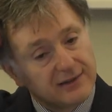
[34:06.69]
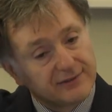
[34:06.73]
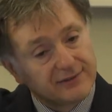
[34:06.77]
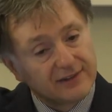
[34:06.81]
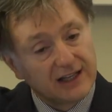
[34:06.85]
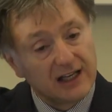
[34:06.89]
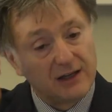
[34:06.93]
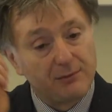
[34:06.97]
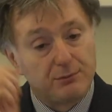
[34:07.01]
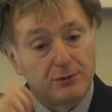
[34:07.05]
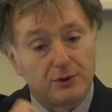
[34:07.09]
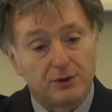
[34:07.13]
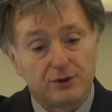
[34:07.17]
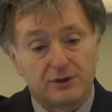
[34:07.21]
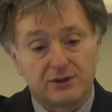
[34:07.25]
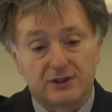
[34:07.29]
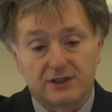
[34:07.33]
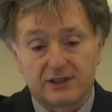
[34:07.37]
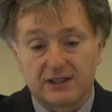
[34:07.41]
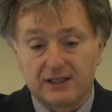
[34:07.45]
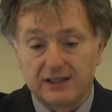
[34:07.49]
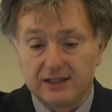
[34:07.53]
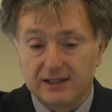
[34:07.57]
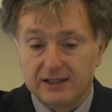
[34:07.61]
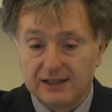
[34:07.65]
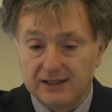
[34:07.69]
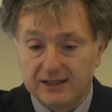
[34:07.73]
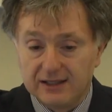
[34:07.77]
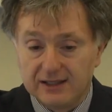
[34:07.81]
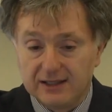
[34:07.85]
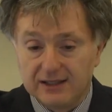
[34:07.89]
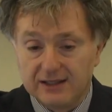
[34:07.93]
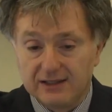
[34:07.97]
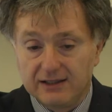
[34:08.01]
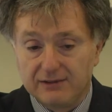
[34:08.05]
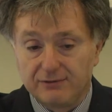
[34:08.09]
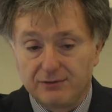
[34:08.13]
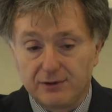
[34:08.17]
tables,
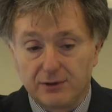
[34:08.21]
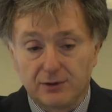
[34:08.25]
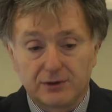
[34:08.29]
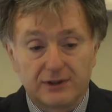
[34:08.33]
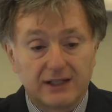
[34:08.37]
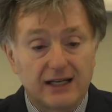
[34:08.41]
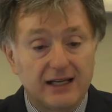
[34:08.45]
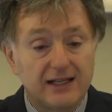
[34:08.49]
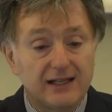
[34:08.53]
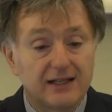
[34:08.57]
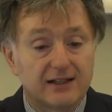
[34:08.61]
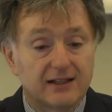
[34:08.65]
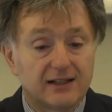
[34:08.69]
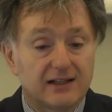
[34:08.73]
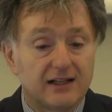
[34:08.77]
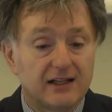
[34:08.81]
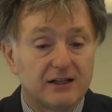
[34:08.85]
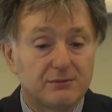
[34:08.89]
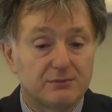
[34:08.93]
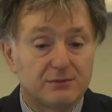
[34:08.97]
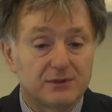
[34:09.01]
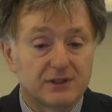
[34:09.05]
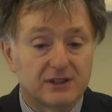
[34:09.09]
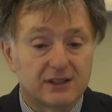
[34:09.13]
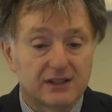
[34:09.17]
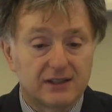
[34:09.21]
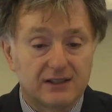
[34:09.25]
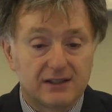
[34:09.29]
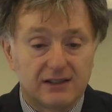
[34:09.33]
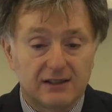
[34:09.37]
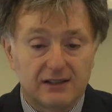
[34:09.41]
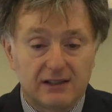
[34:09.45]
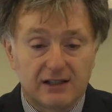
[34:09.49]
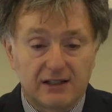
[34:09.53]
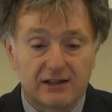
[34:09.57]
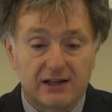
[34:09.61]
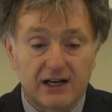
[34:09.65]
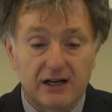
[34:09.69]
flow diagrams,
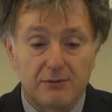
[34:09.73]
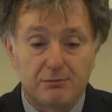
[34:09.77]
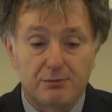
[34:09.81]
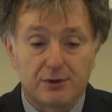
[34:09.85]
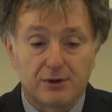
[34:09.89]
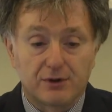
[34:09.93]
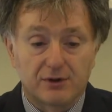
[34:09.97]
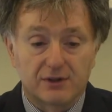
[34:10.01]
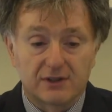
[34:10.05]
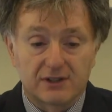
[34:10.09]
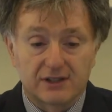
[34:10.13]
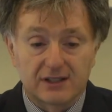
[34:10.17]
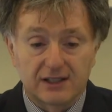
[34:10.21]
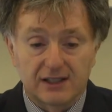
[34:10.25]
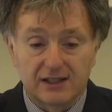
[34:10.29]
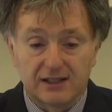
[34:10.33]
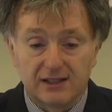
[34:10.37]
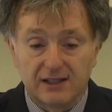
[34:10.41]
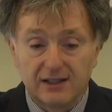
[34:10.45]
reports,